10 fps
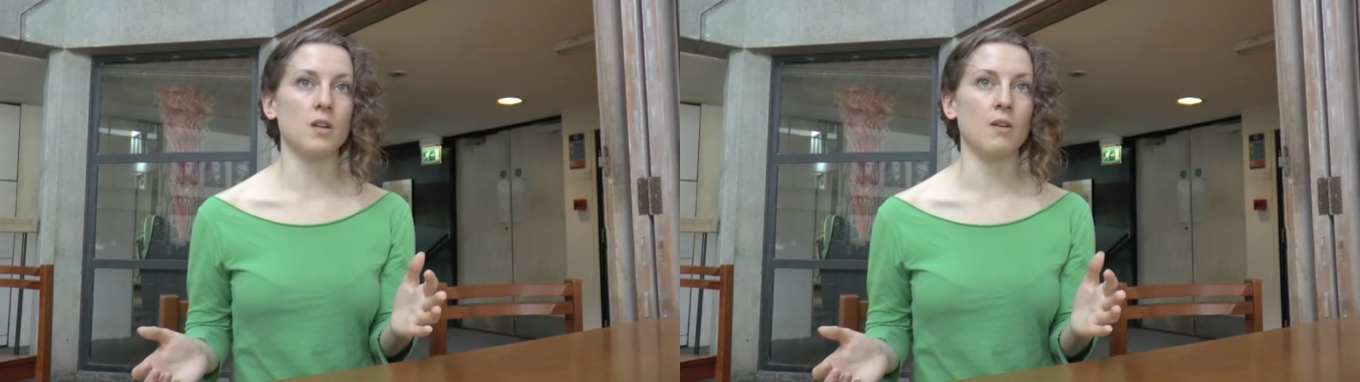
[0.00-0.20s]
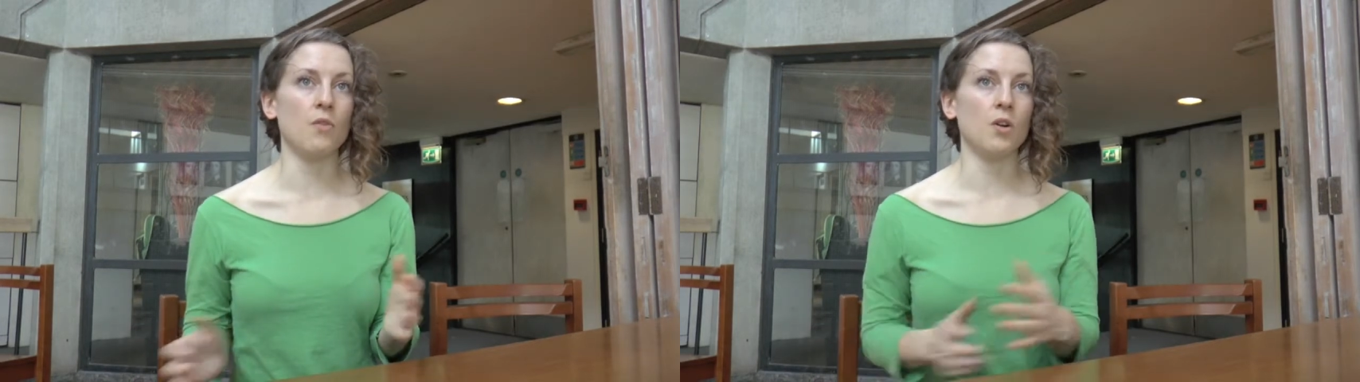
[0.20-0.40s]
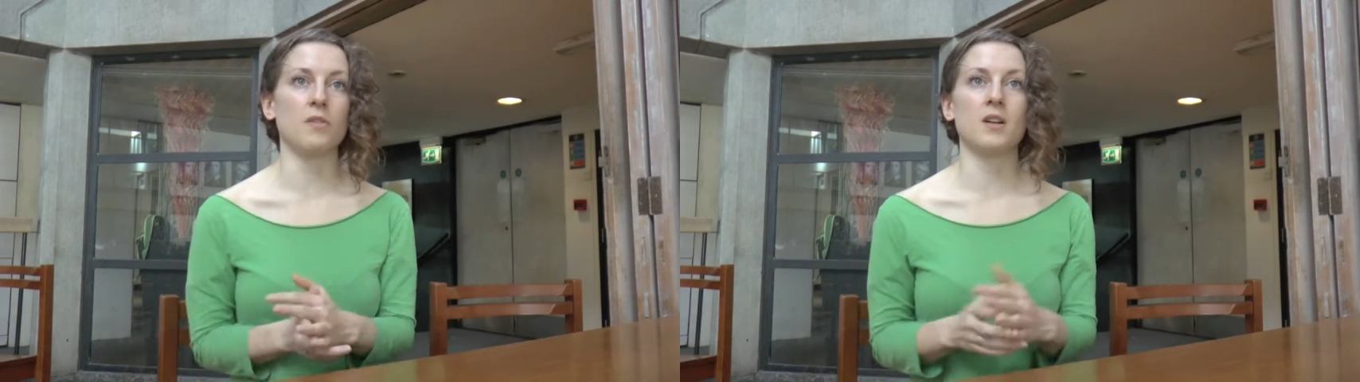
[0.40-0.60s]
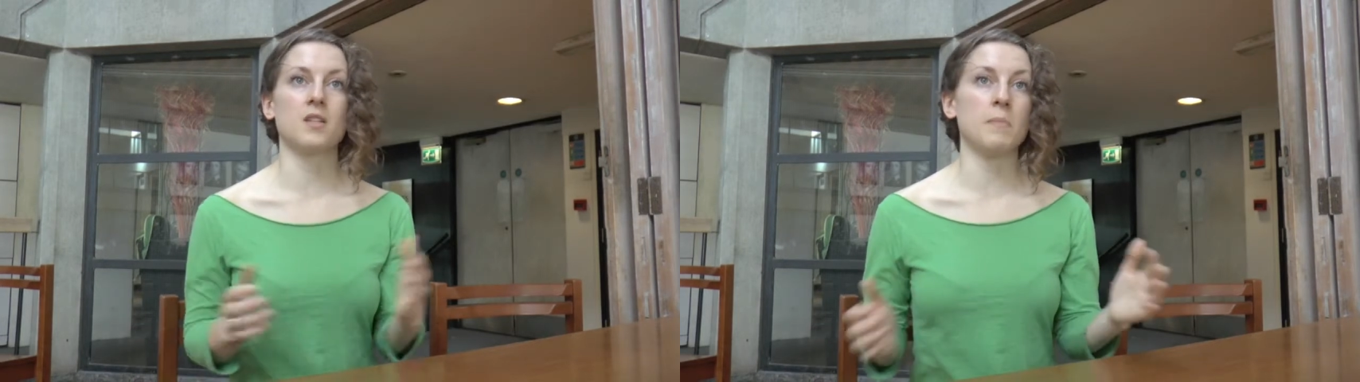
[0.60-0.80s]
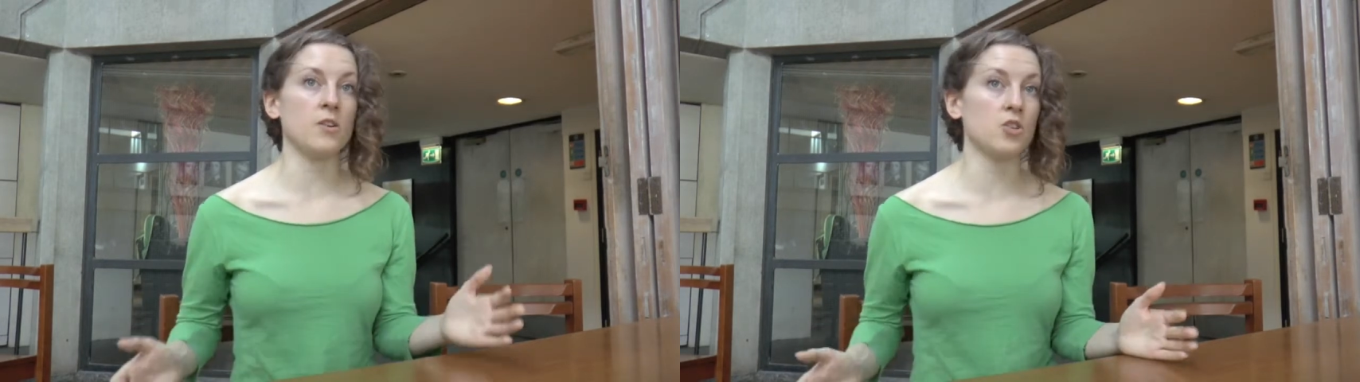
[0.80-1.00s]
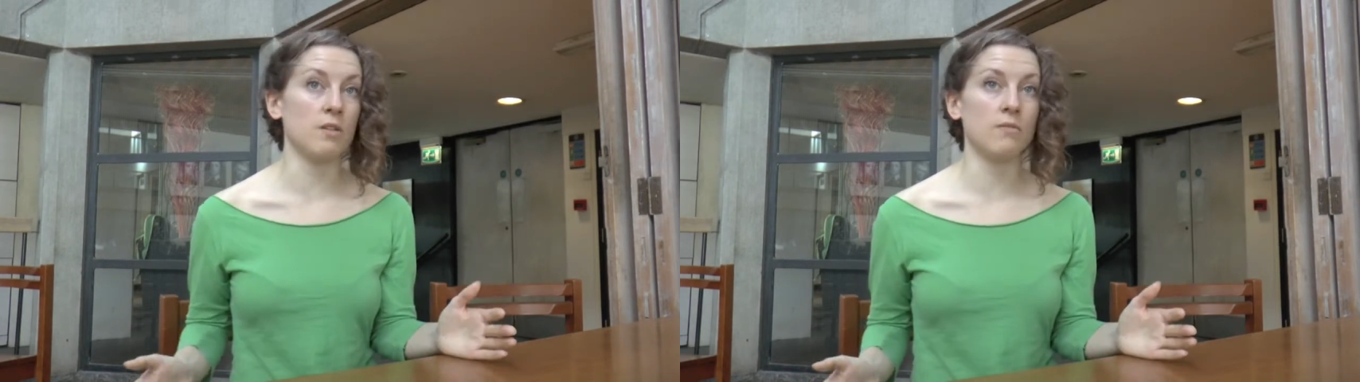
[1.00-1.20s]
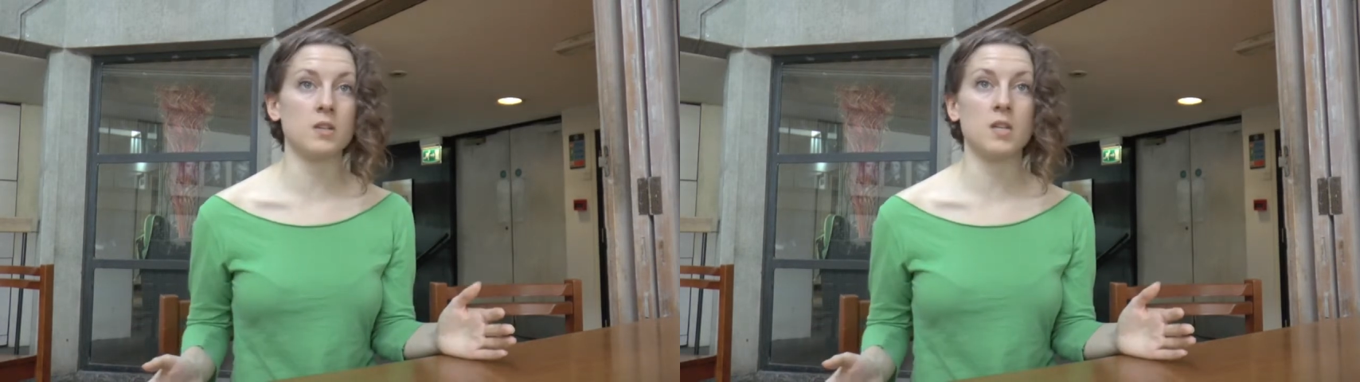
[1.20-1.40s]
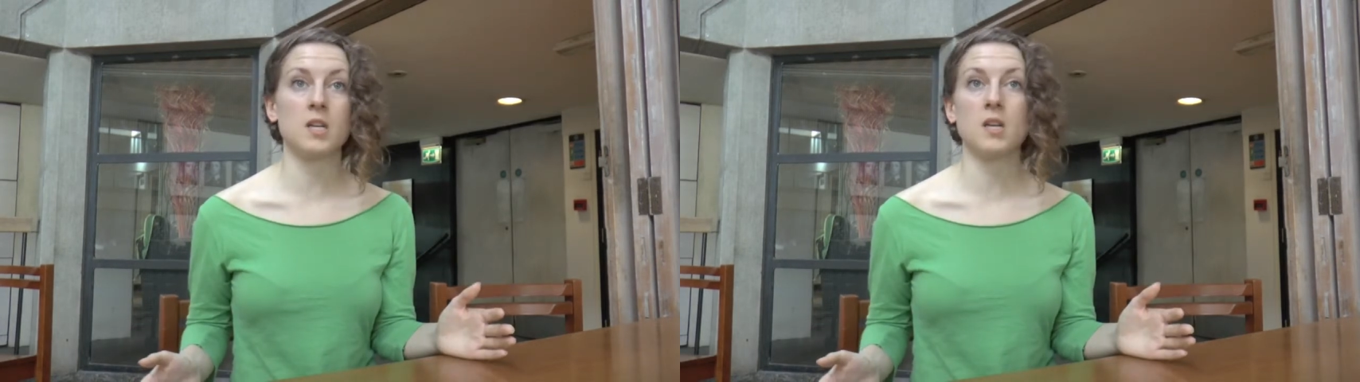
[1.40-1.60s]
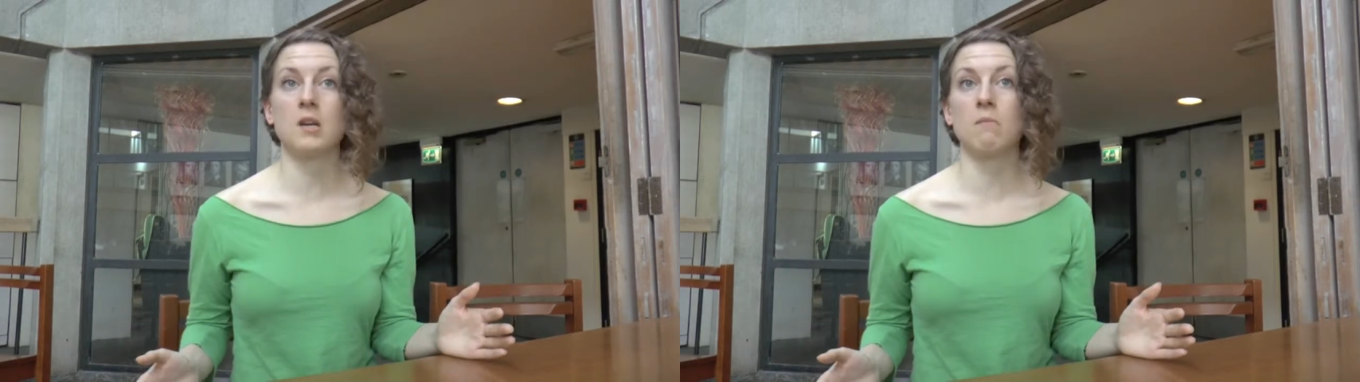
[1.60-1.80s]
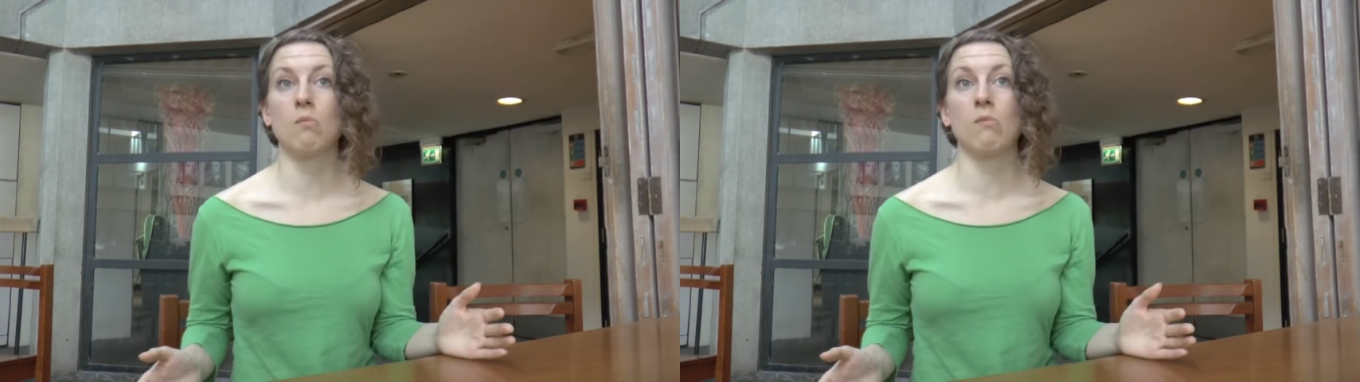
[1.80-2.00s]
involve an expansion of the
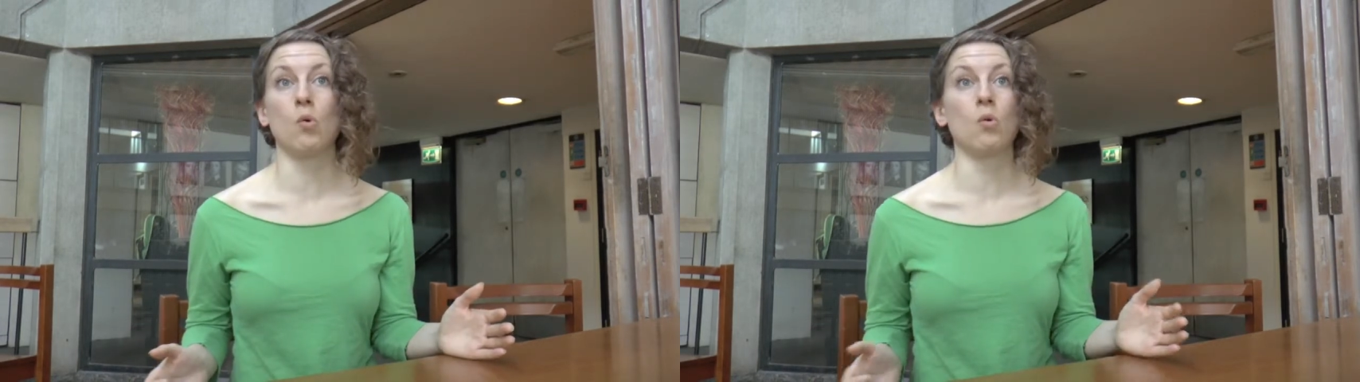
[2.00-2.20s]
team